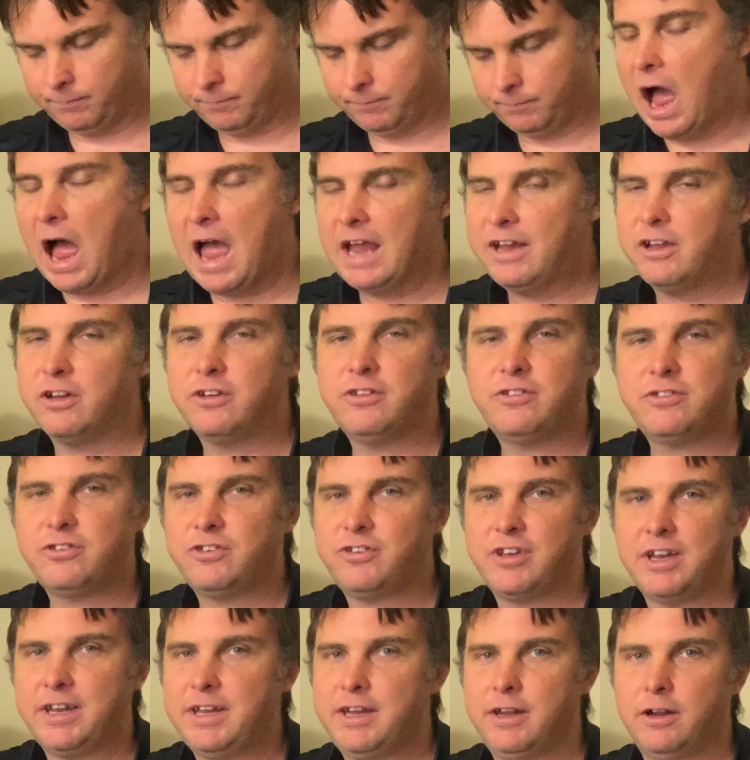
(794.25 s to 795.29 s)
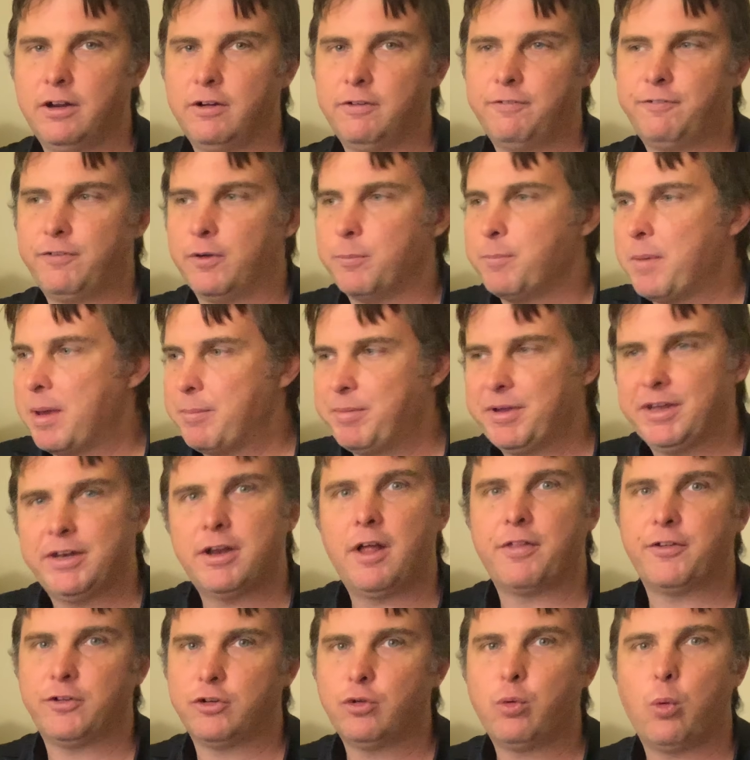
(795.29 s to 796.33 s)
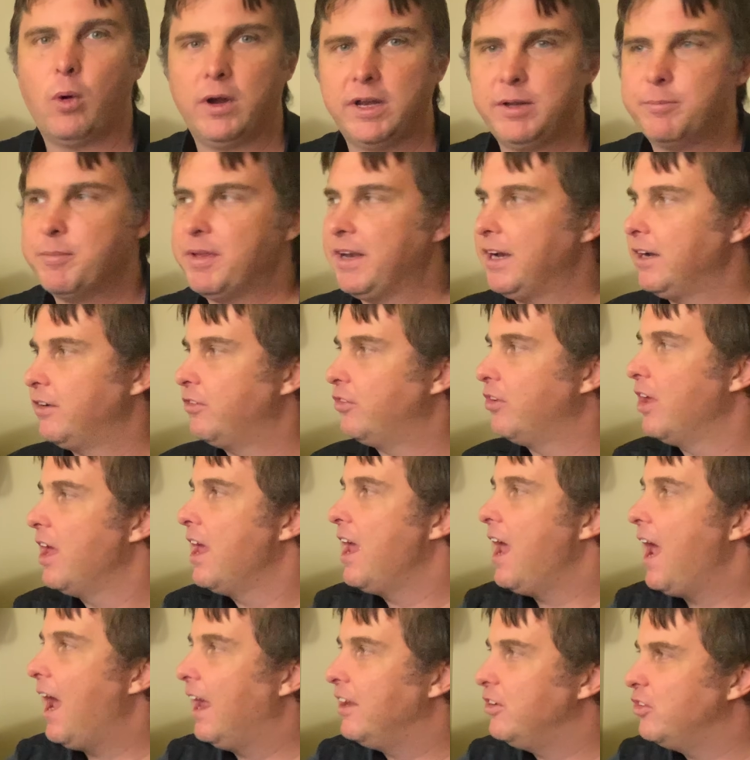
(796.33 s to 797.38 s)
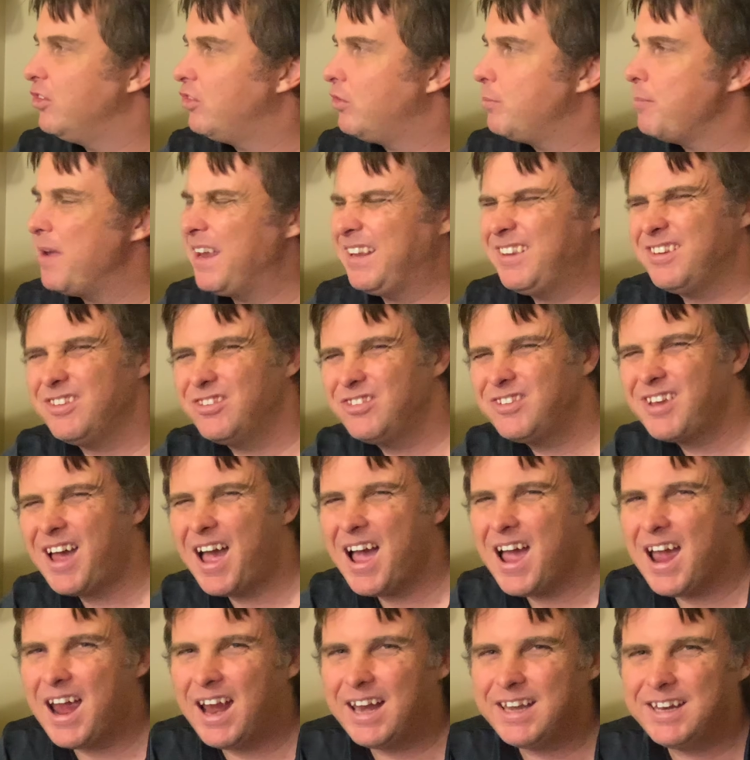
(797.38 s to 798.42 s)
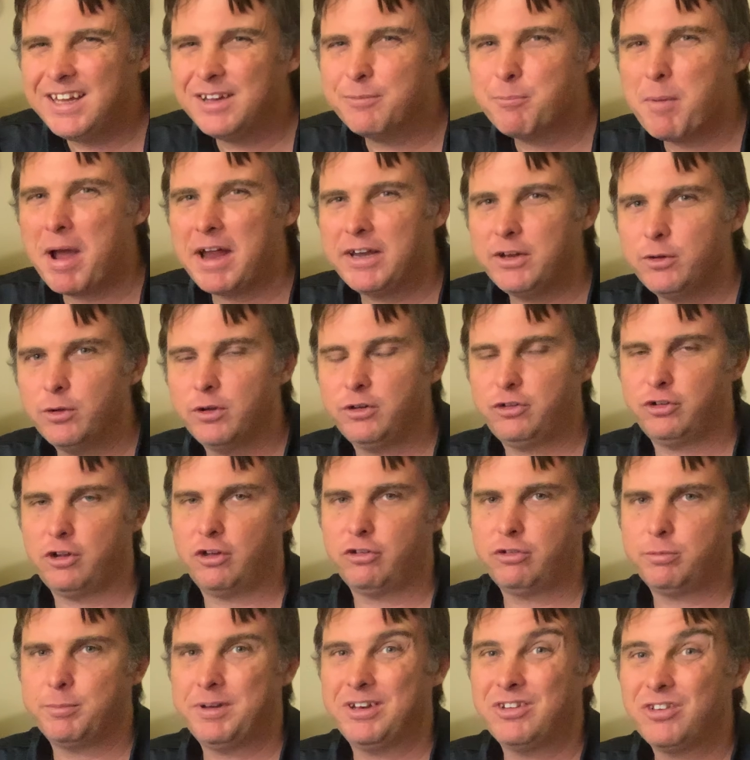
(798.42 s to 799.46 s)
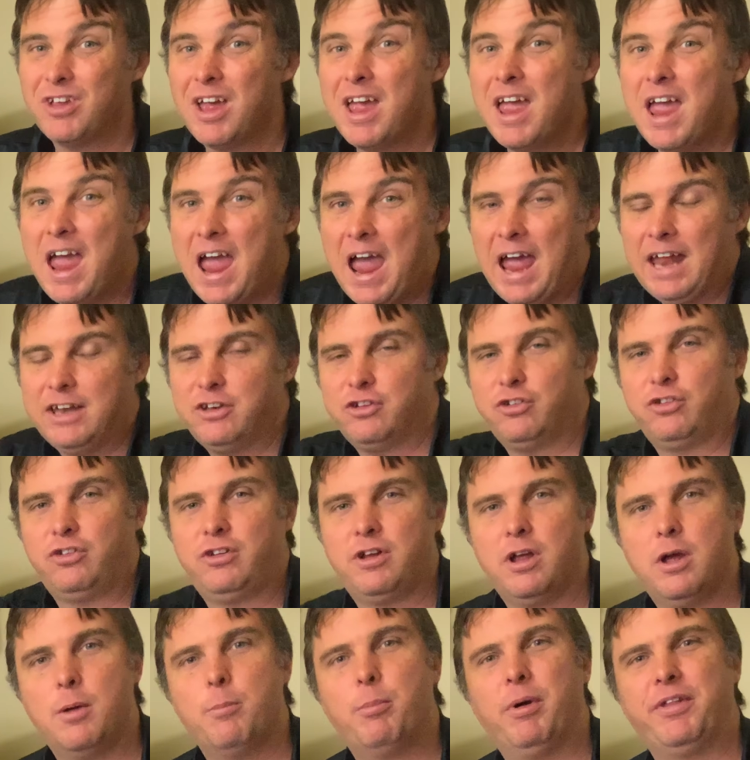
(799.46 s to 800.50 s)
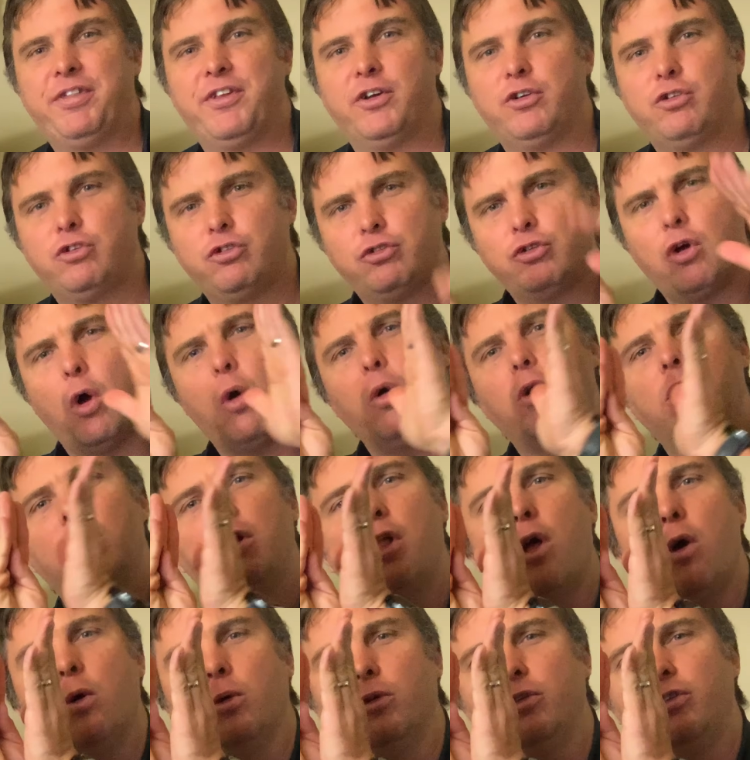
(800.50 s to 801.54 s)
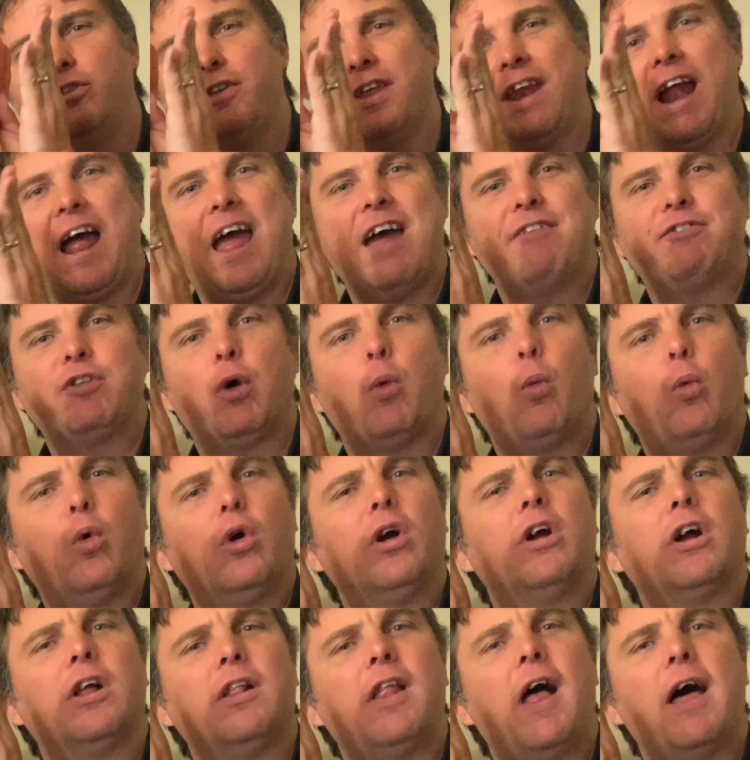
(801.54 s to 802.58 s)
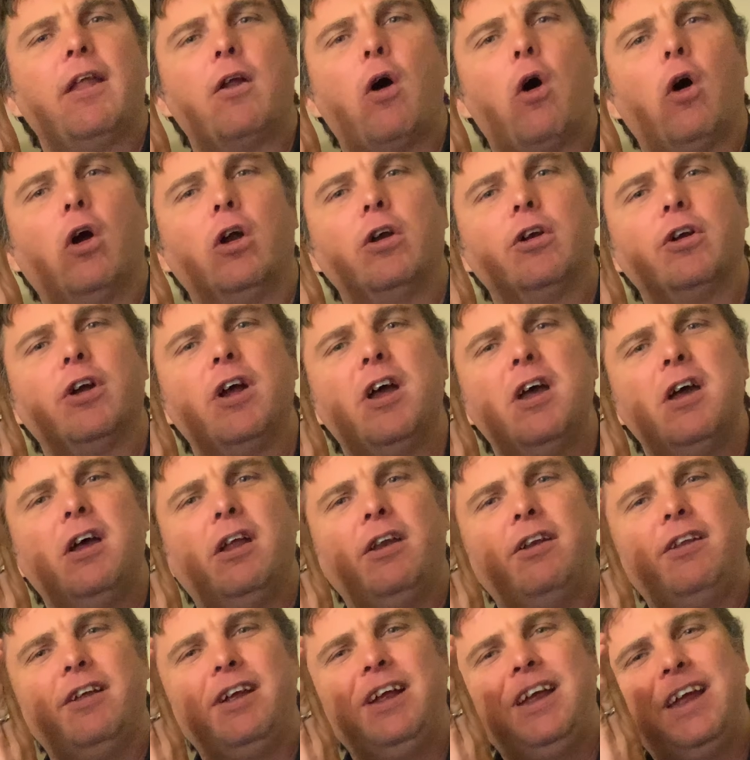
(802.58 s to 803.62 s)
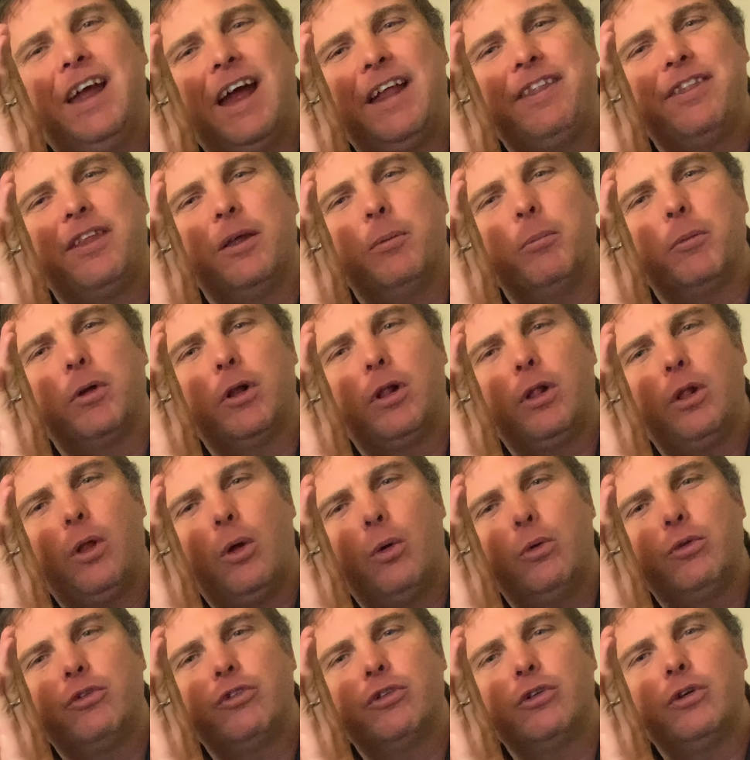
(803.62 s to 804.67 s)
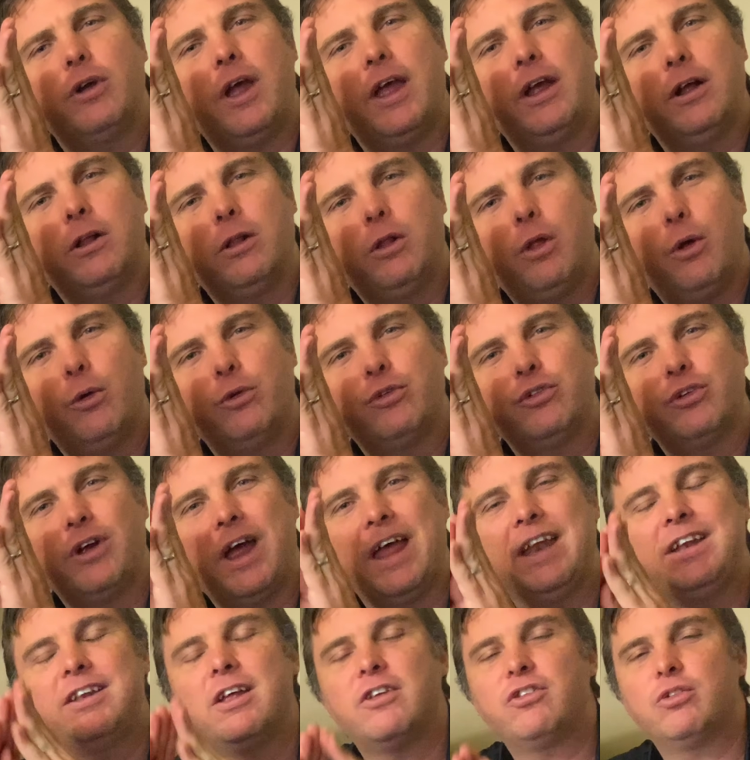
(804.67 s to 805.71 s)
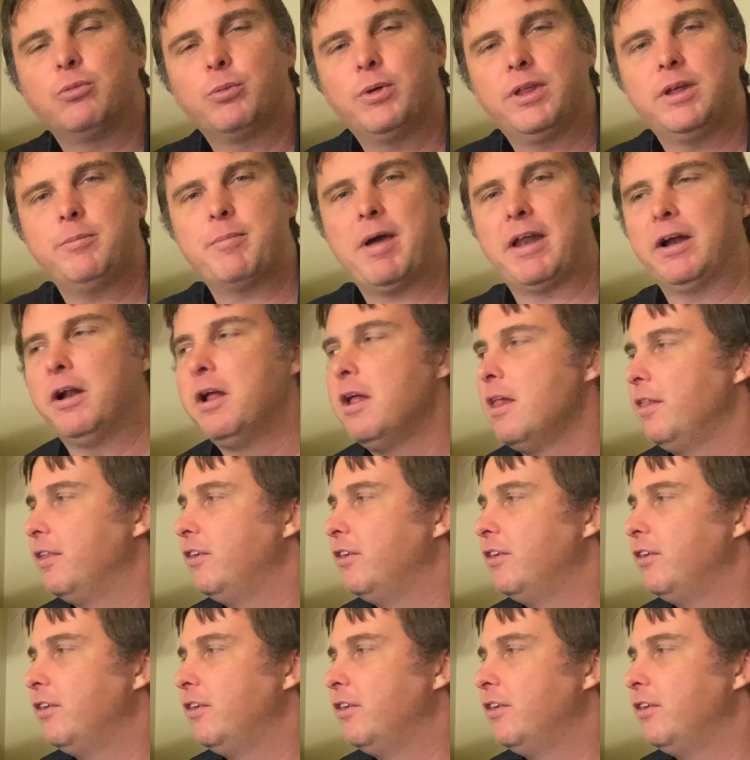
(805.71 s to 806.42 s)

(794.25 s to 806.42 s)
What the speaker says: I could sit here for maybe another 20 minutes and just make these tiny, minute adjustments and but they're so close that I have to work a lot harder to get them closer and closer. It doesn't really matter.